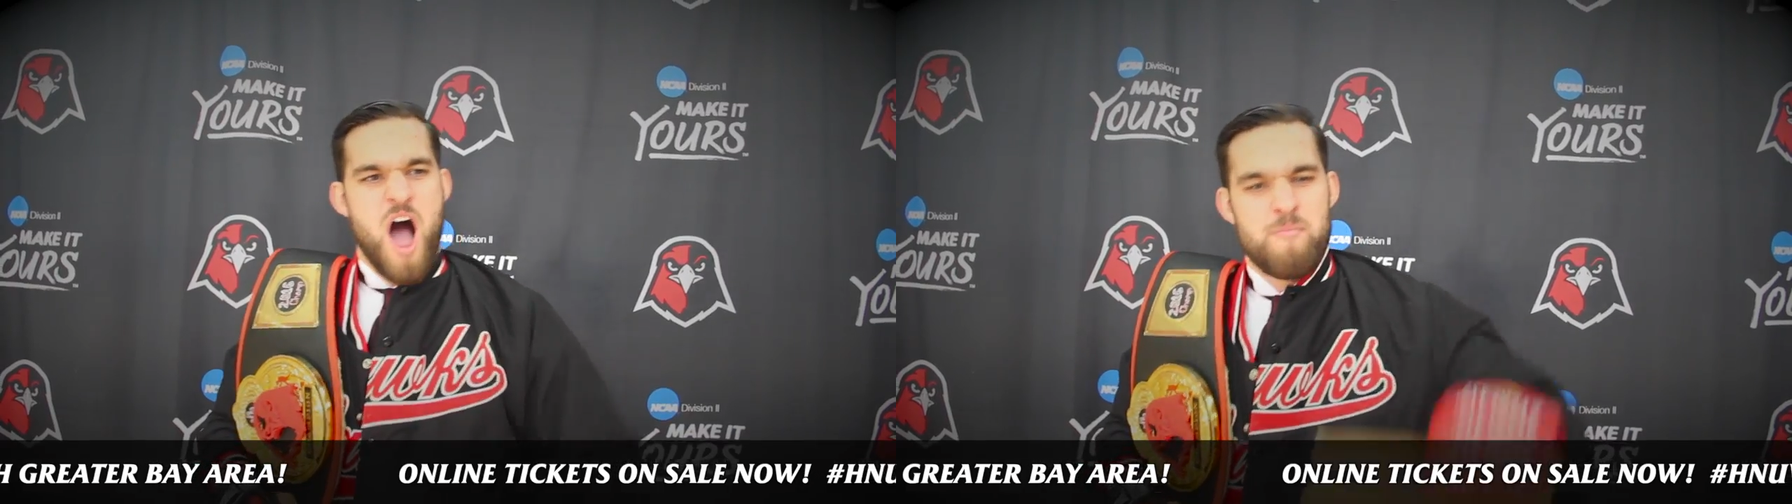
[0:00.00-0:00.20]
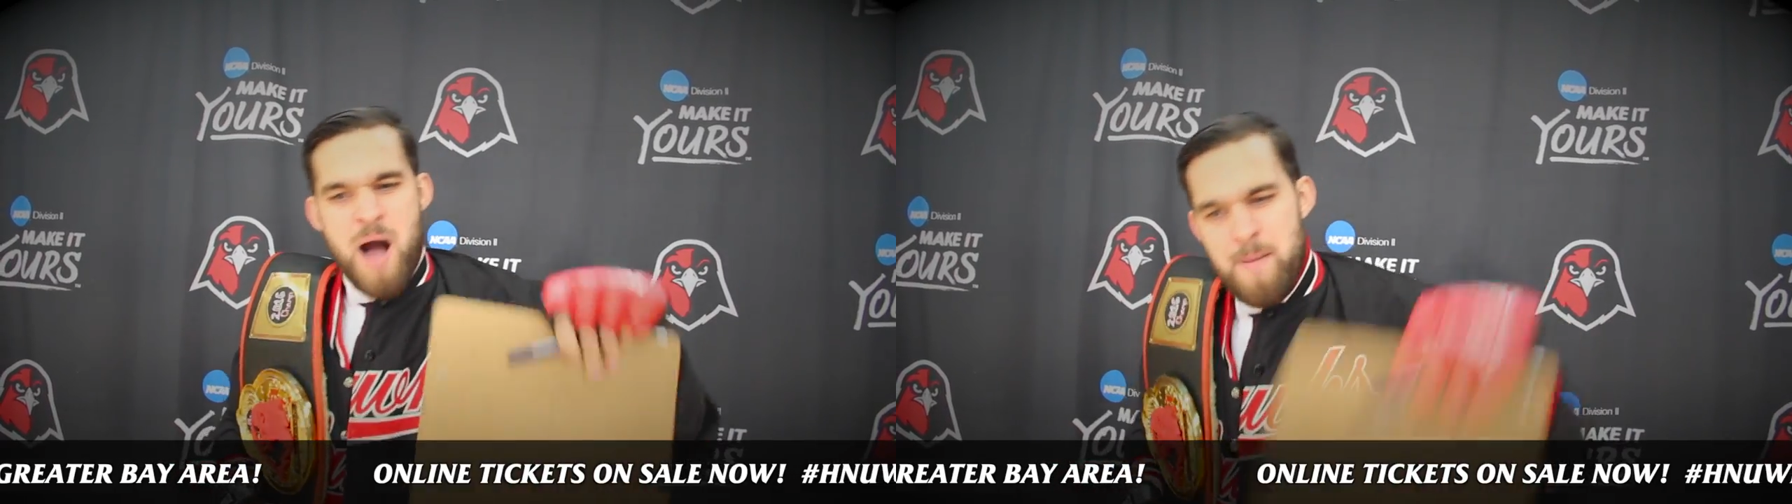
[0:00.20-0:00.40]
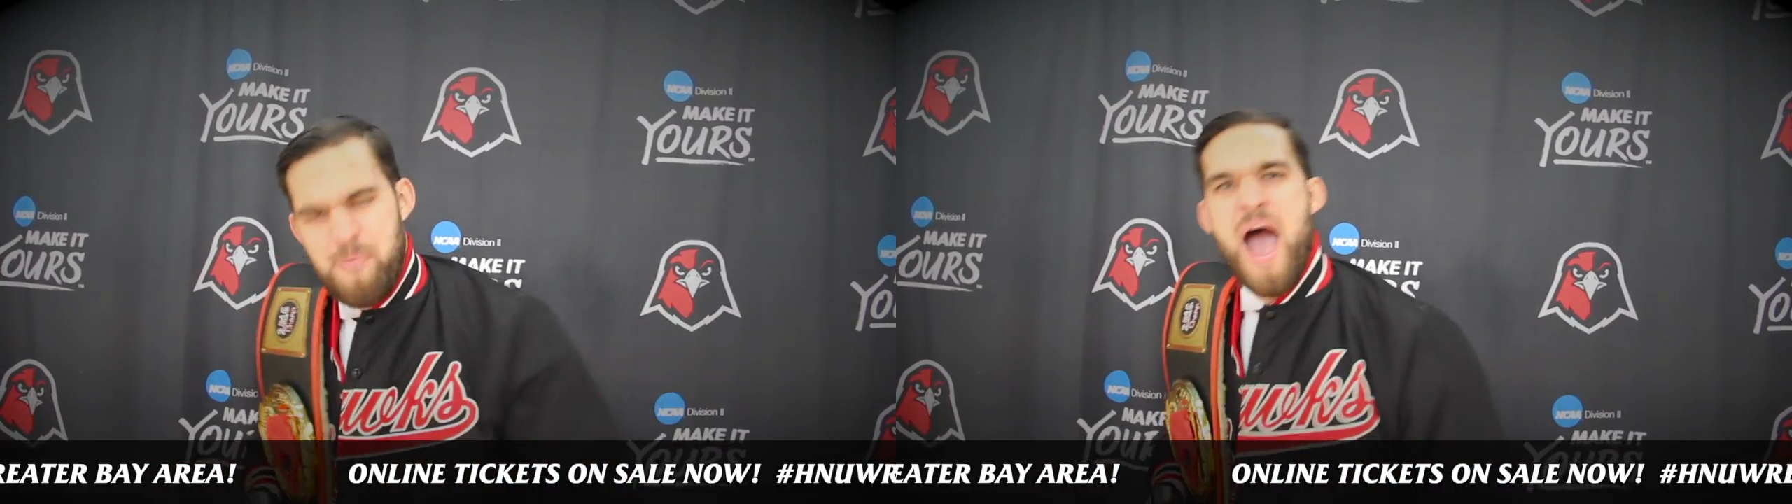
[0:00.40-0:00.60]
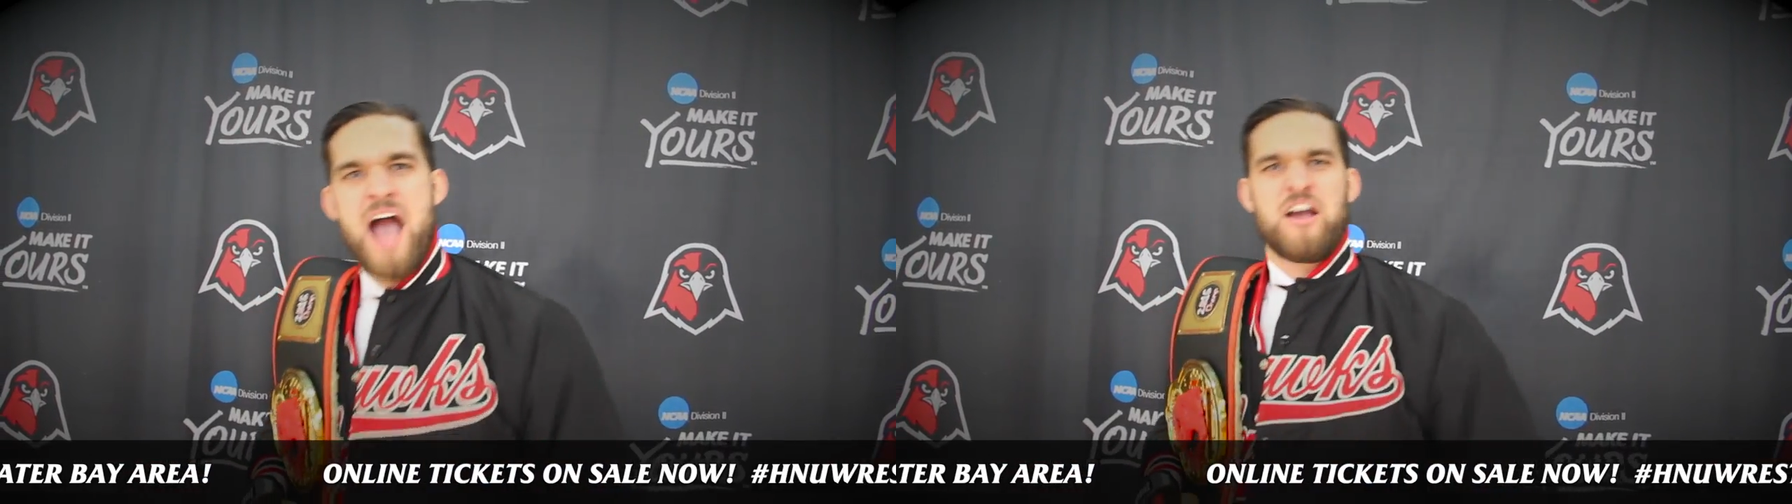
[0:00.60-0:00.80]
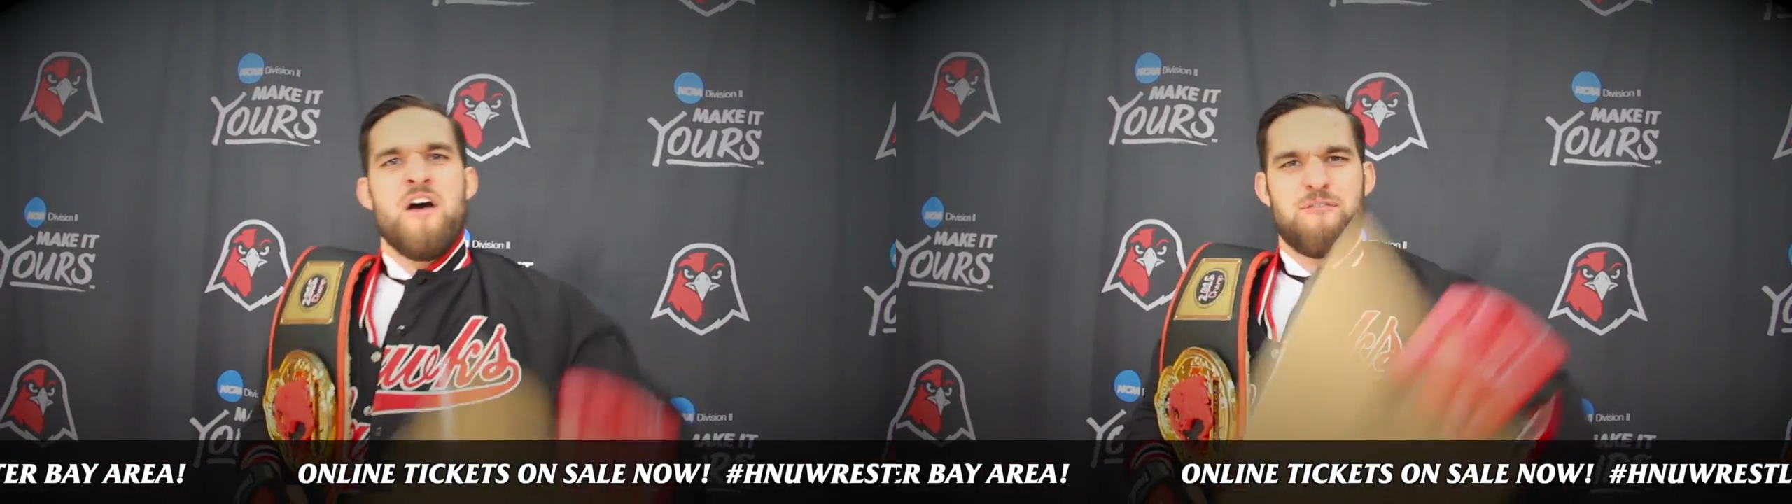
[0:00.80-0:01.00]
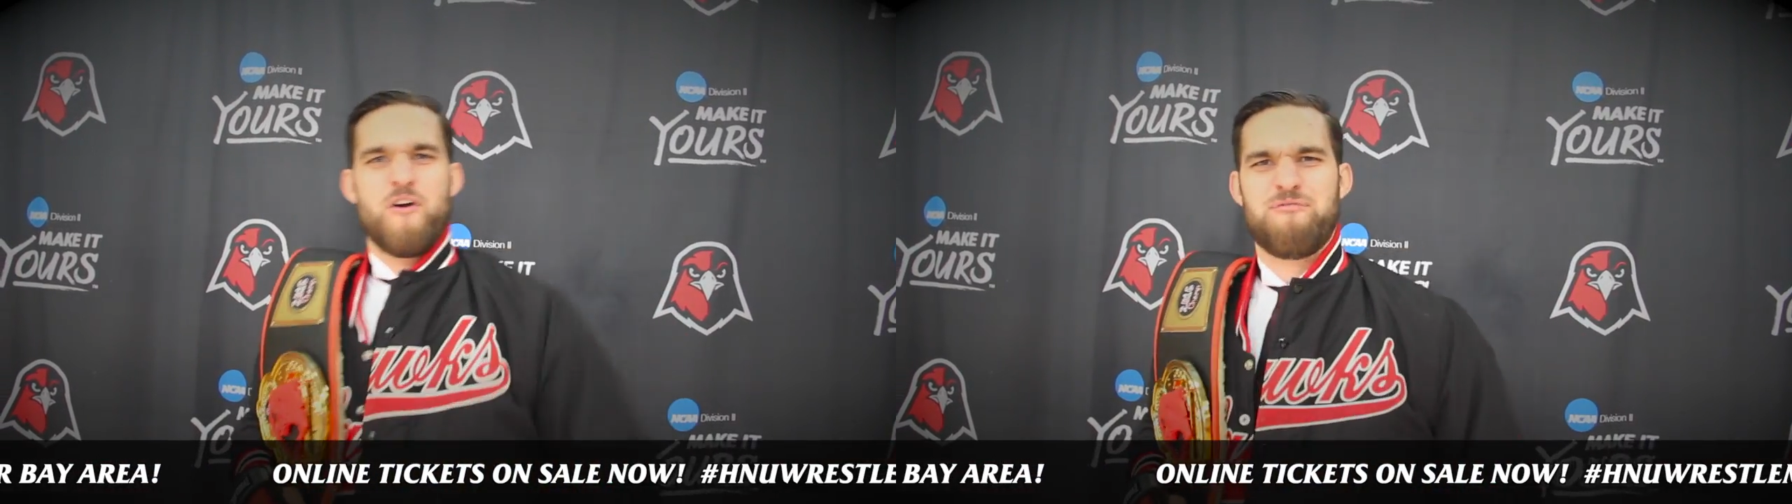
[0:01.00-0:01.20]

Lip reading: on my back for